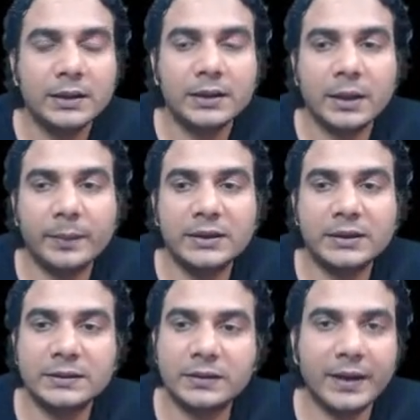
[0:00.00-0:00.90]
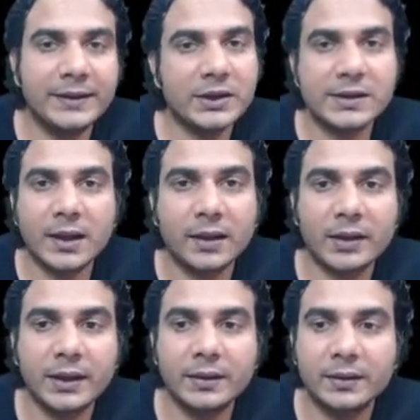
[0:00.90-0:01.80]
That means its ranges are,
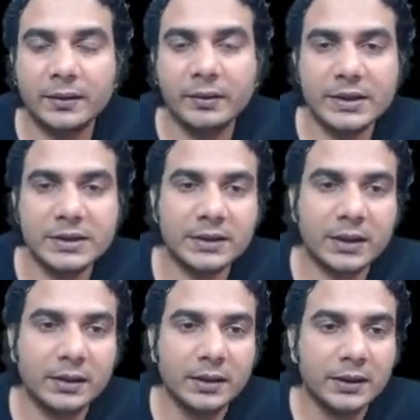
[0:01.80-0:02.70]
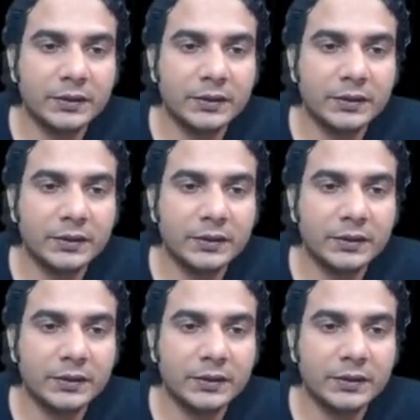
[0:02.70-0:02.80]
right? Ranges are.